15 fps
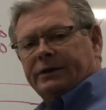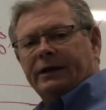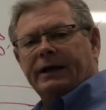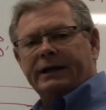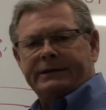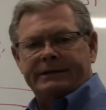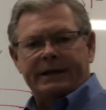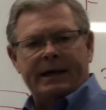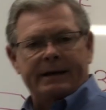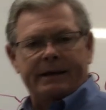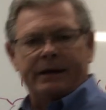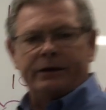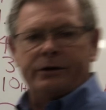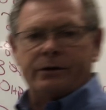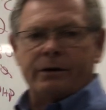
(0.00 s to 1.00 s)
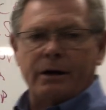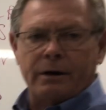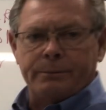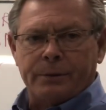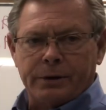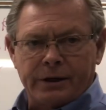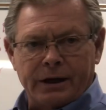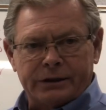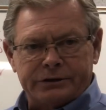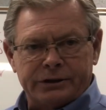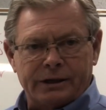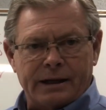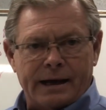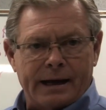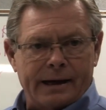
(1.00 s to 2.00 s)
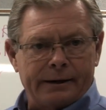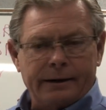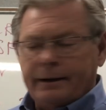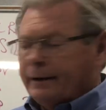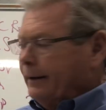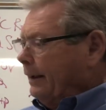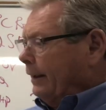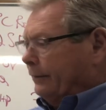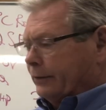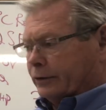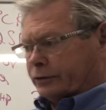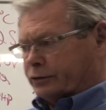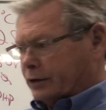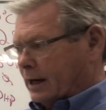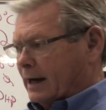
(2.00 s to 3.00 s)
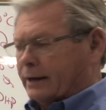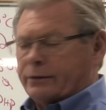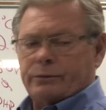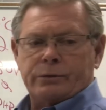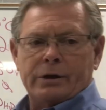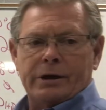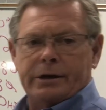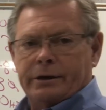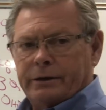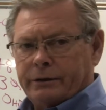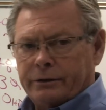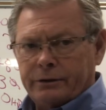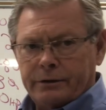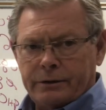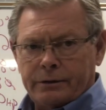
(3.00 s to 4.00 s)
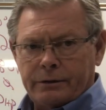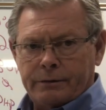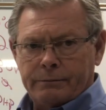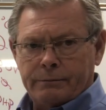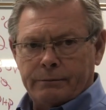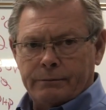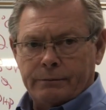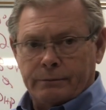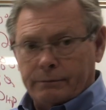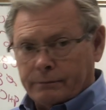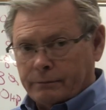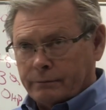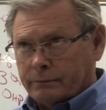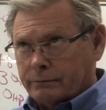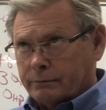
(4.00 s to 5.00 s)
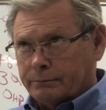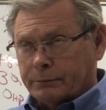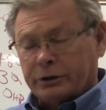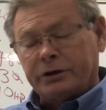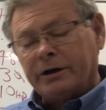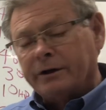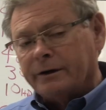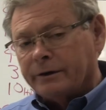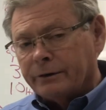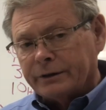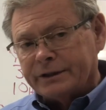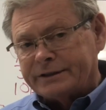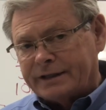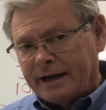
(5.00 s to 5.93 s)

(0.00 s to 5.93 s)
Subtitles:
and let's say that you're on a production line and they're trying to run material that's